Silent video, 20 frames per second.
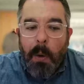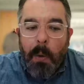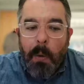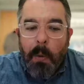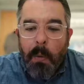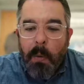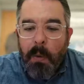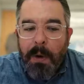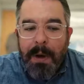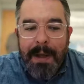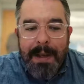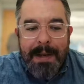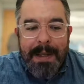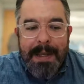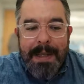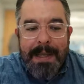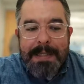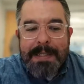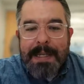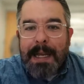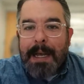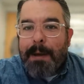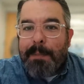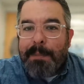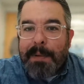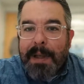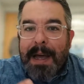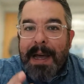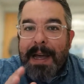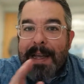What is
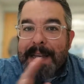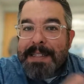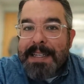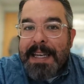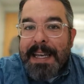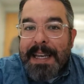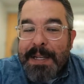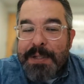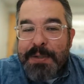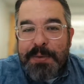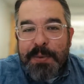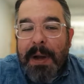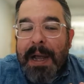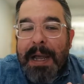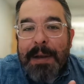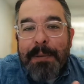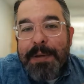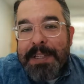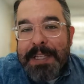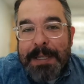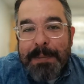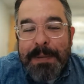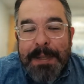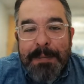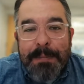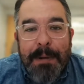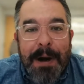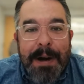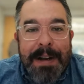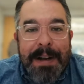up, guys? It is Ryan with DP
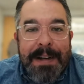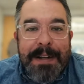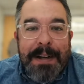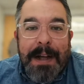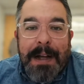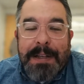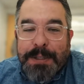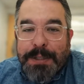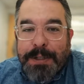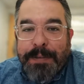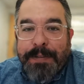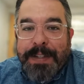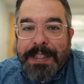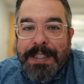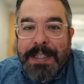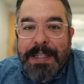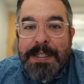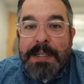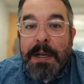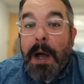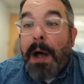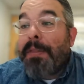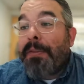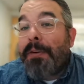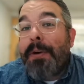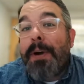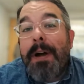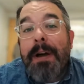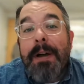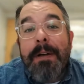Marketing.services,
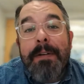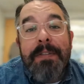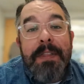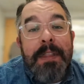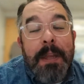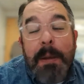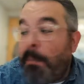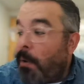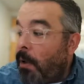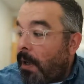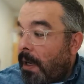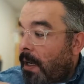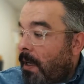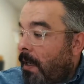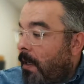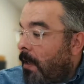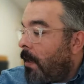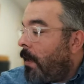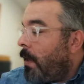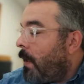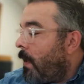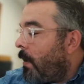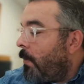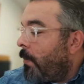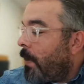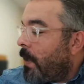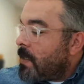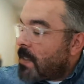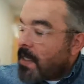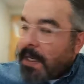author of the book.
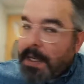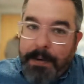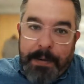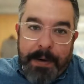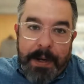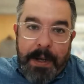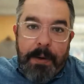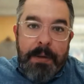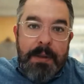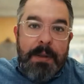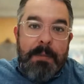Where is it? Here we go.